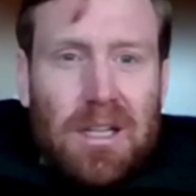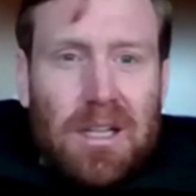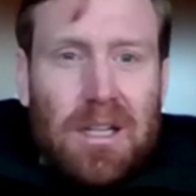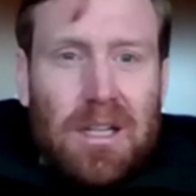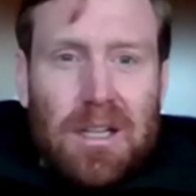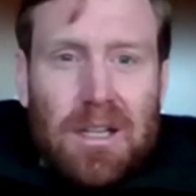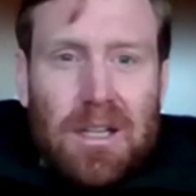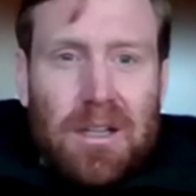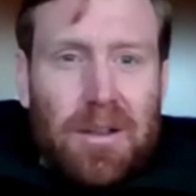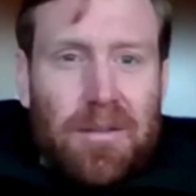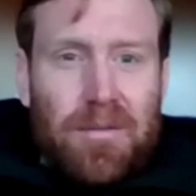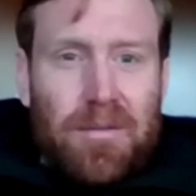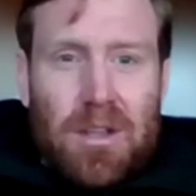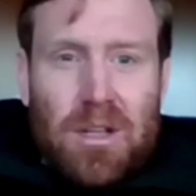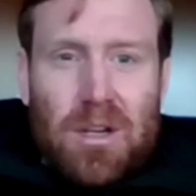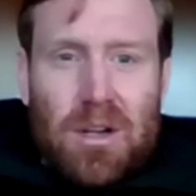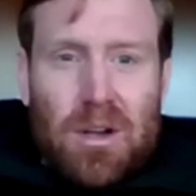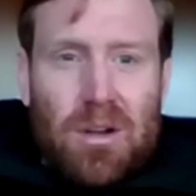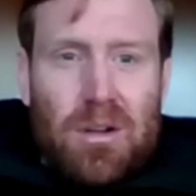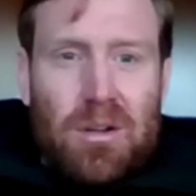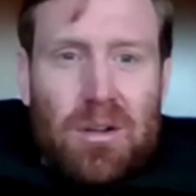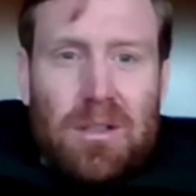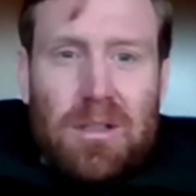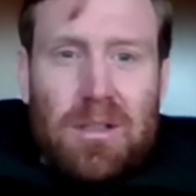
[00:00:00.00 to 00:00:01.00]

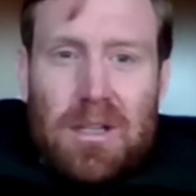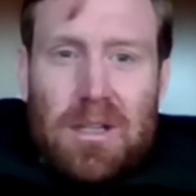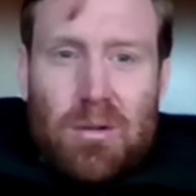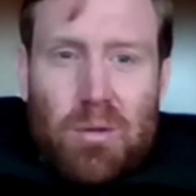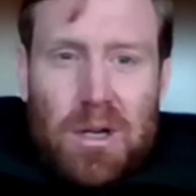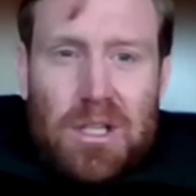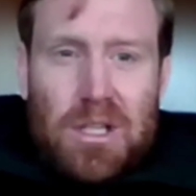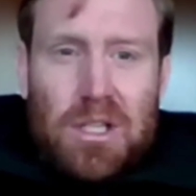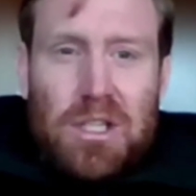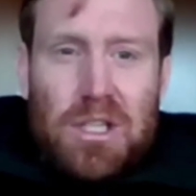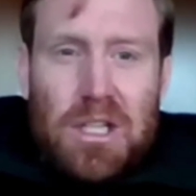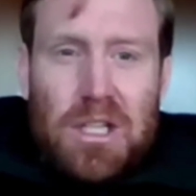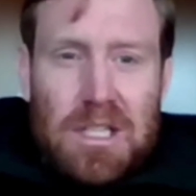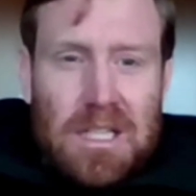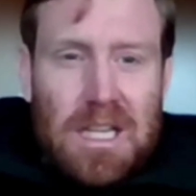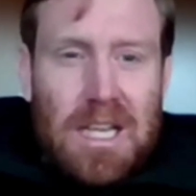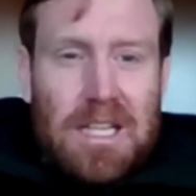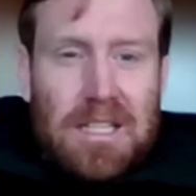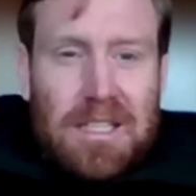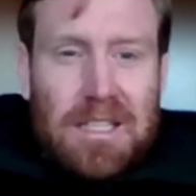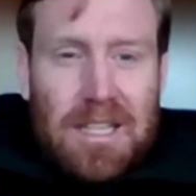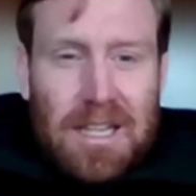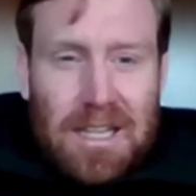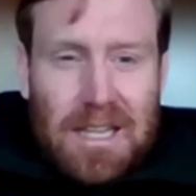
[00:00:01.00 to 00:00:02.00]
The question is,
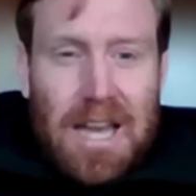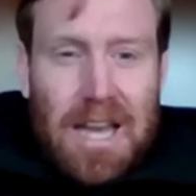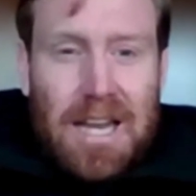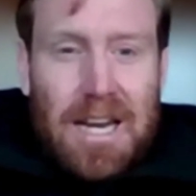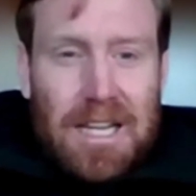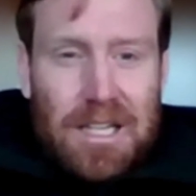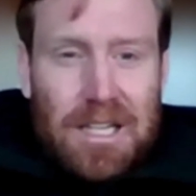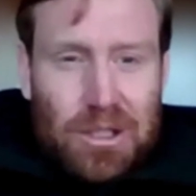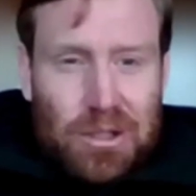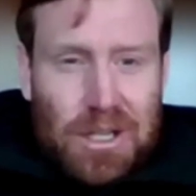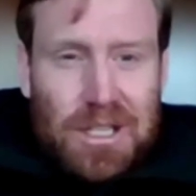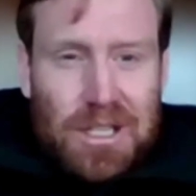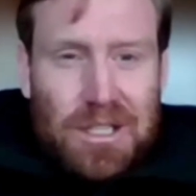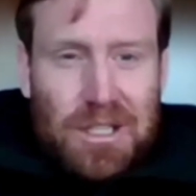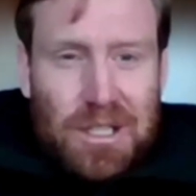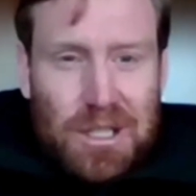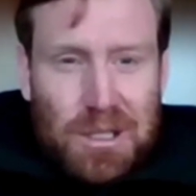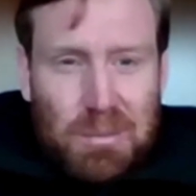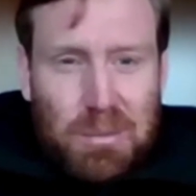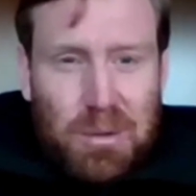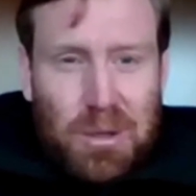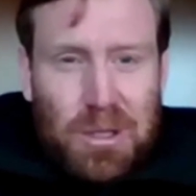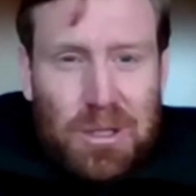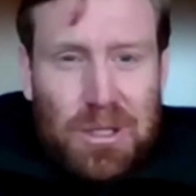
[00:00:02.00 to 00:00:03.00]
can I trust
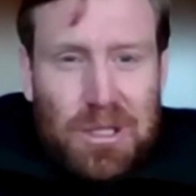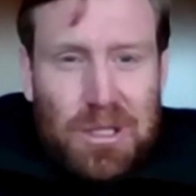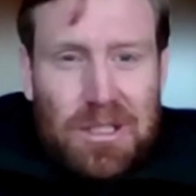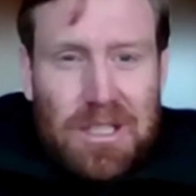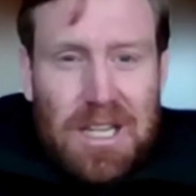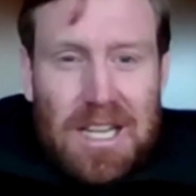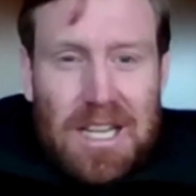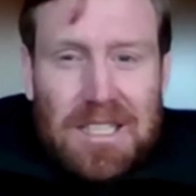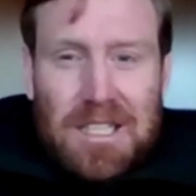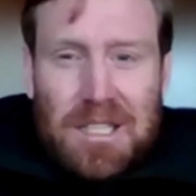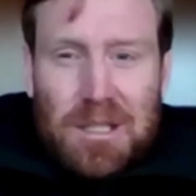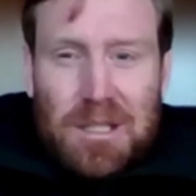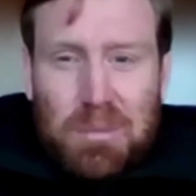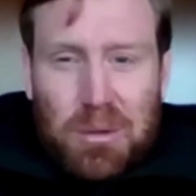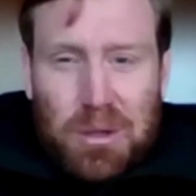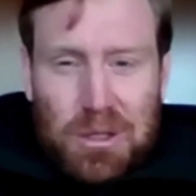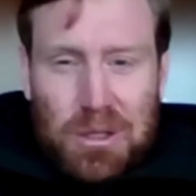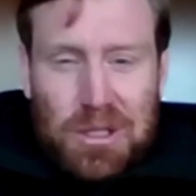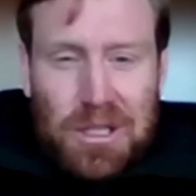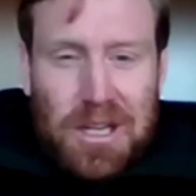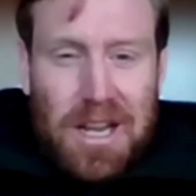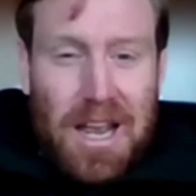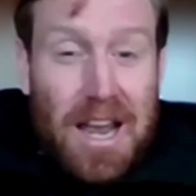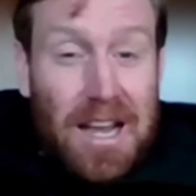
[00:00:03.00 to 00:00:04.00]
this person? Does this
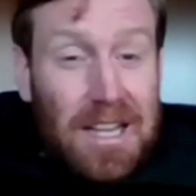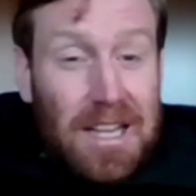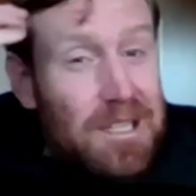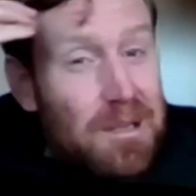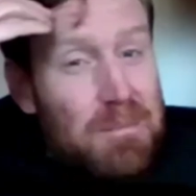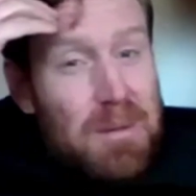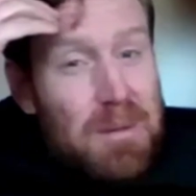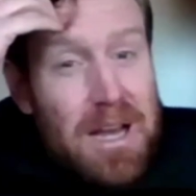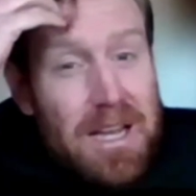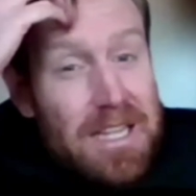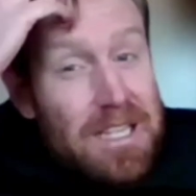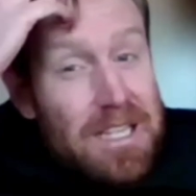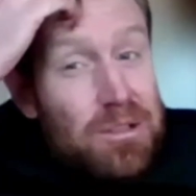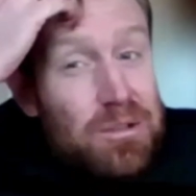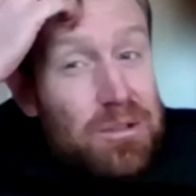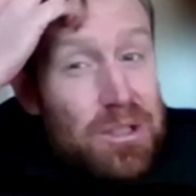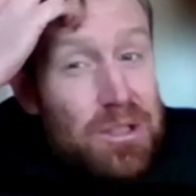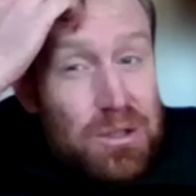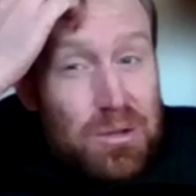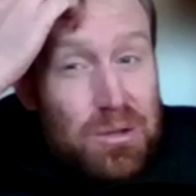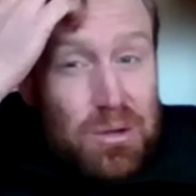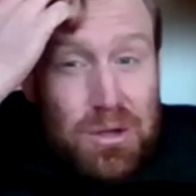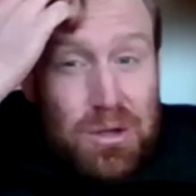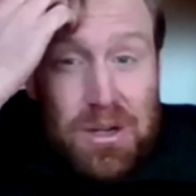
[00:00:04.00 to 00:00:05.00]
person act in my
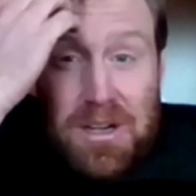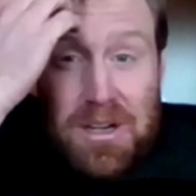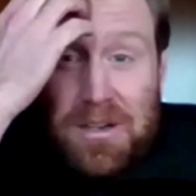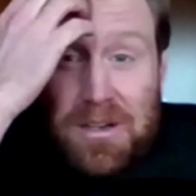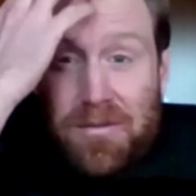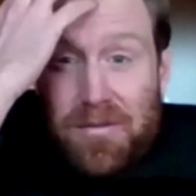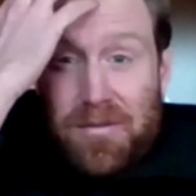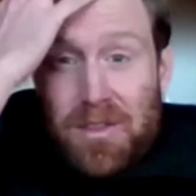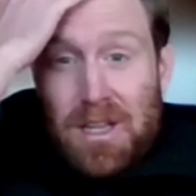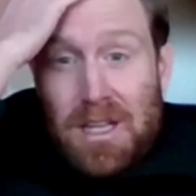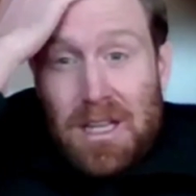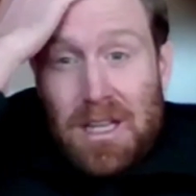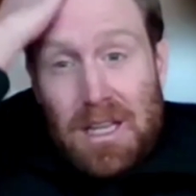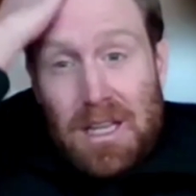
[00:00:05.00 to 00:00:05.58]
interest or not?